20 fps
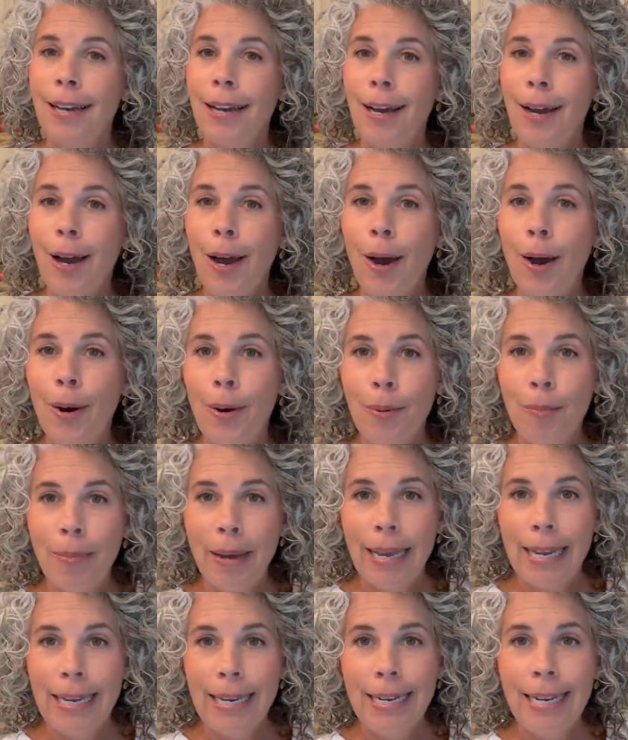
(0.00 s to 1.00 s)

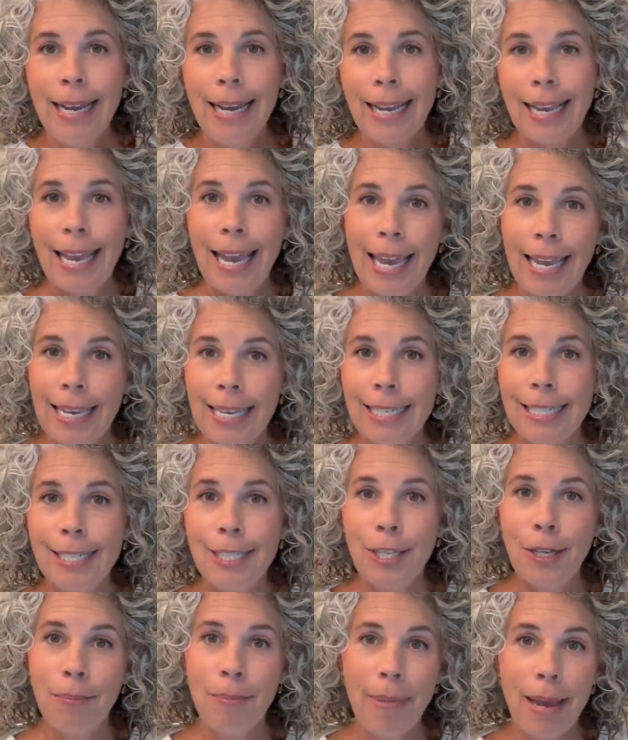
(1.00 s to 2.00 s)
homemade canned
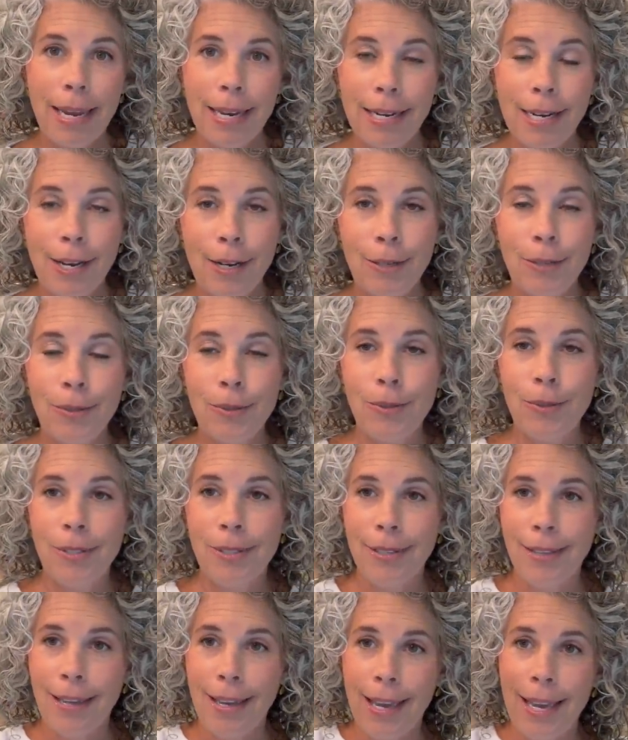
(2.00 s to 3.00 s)
tomatoes
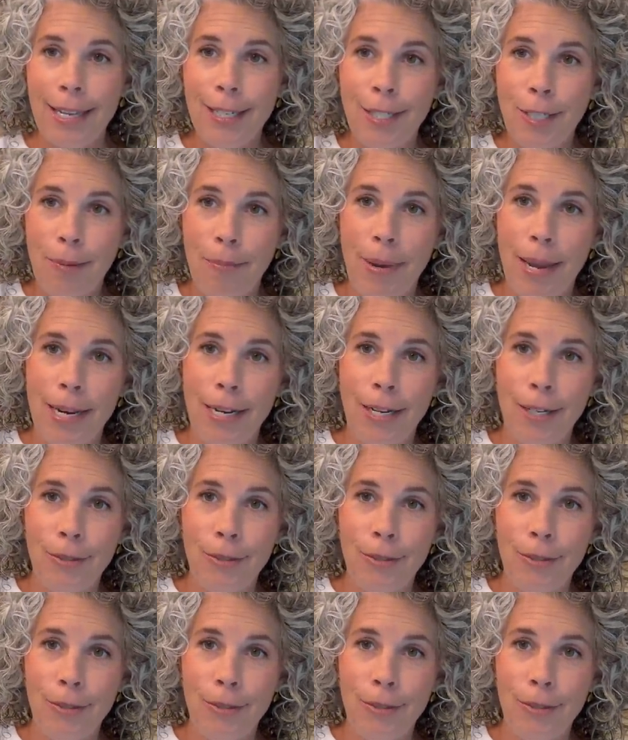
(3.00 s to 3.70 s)
and tomato